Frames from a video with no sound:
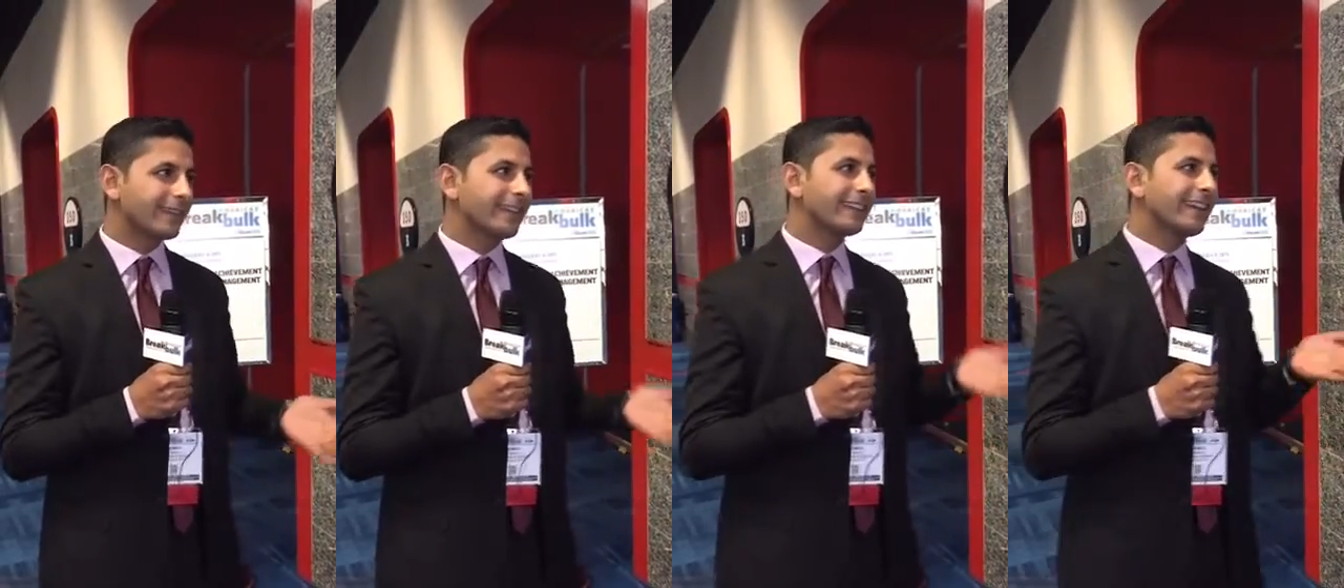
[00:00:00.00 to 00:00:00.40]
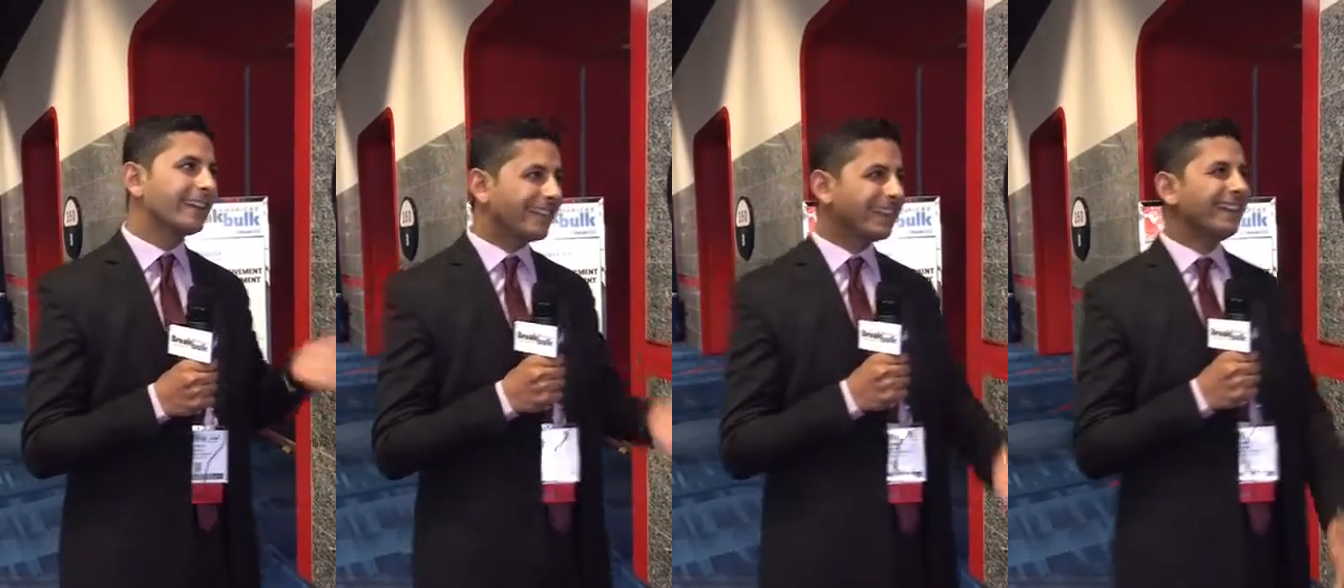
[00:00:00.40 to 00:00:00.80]
researcher
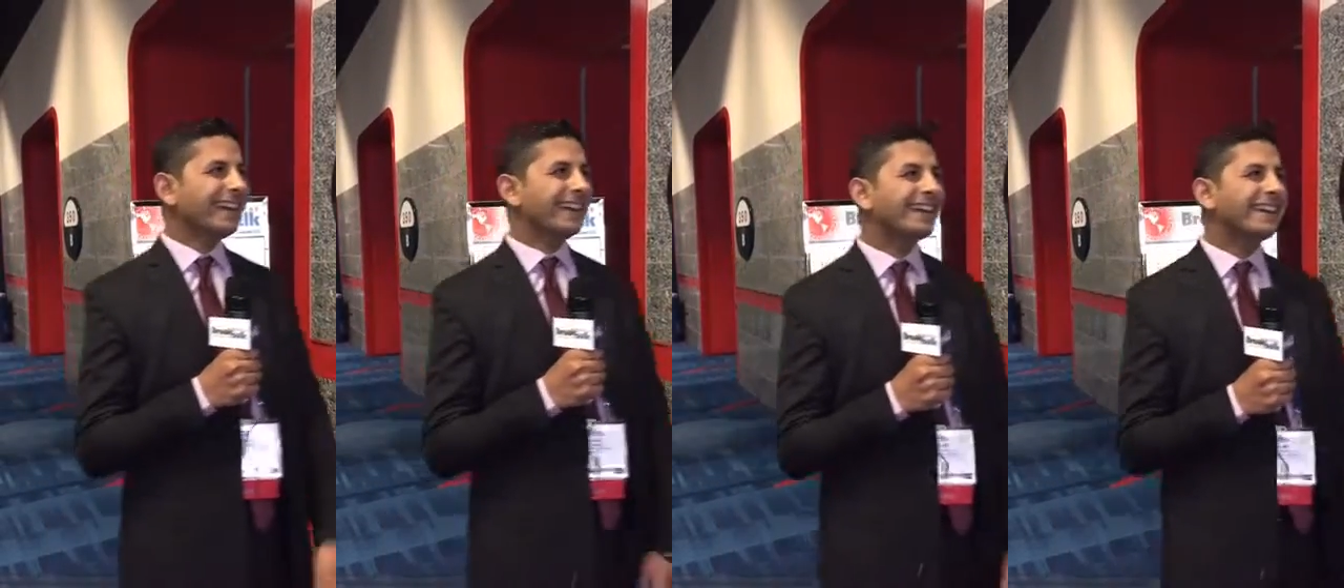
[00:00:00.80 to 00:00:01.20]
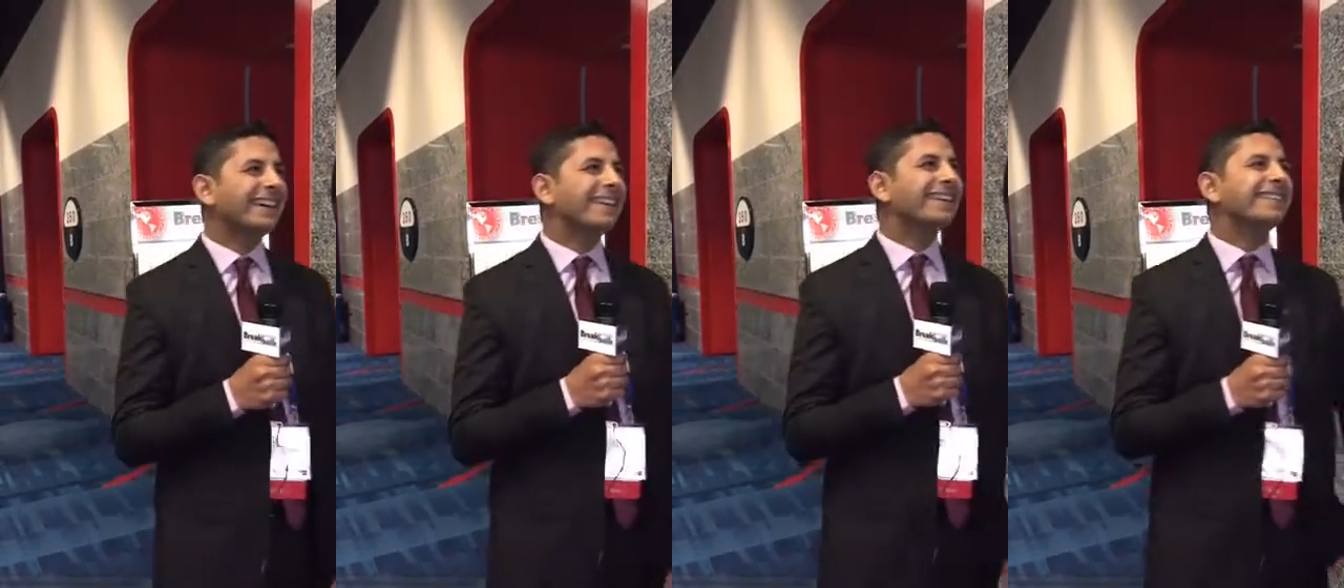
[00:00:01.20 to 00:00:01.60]

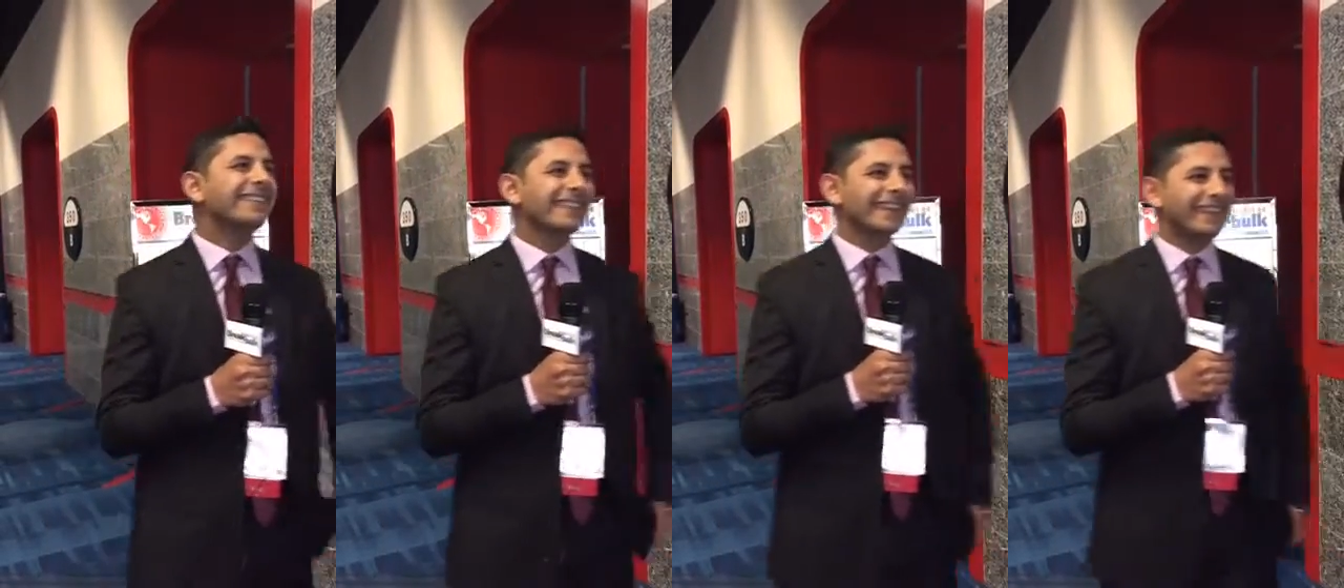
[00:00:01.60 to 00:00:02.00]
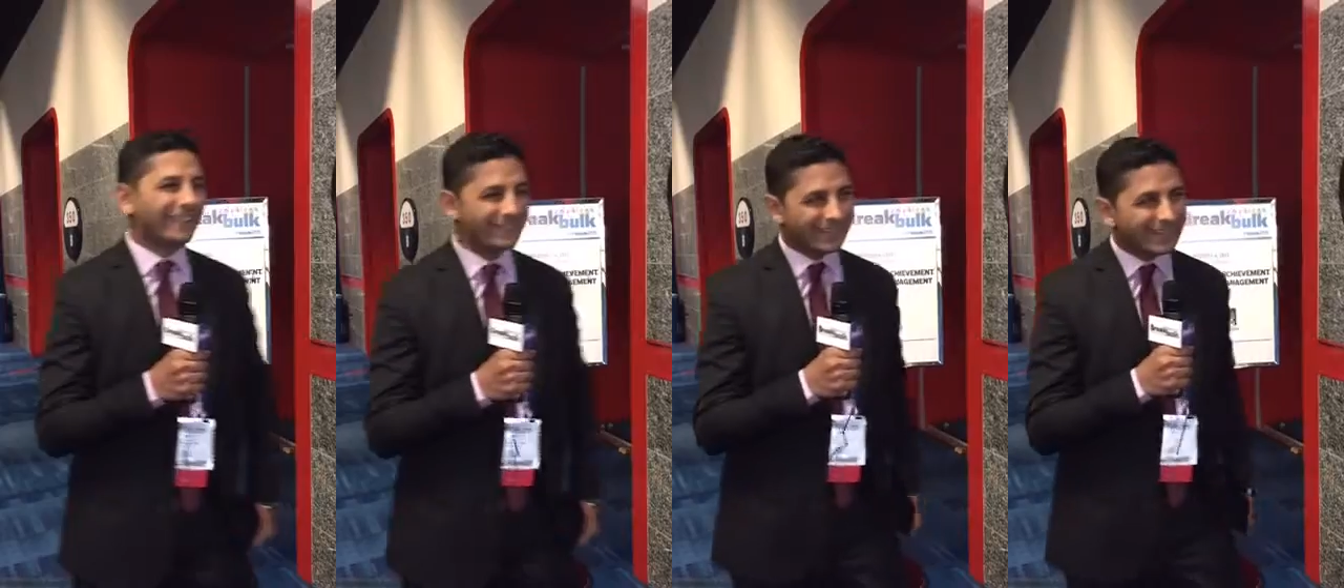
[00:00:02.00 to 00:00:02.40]
on the Canal
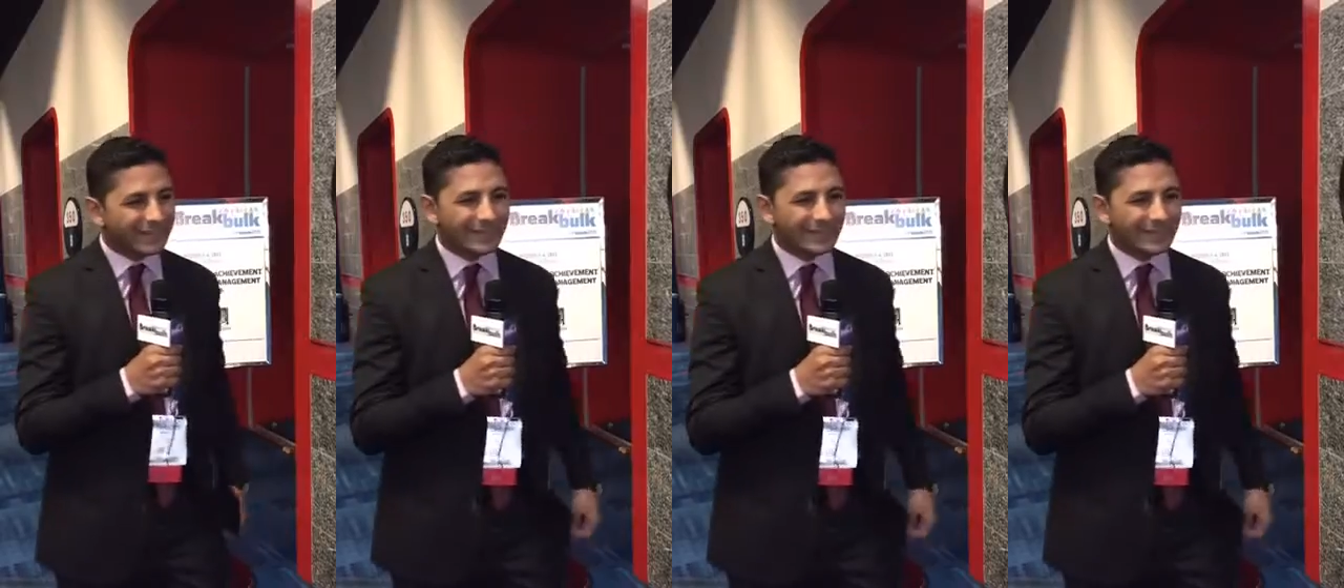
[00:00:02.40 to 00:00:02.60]
Authority.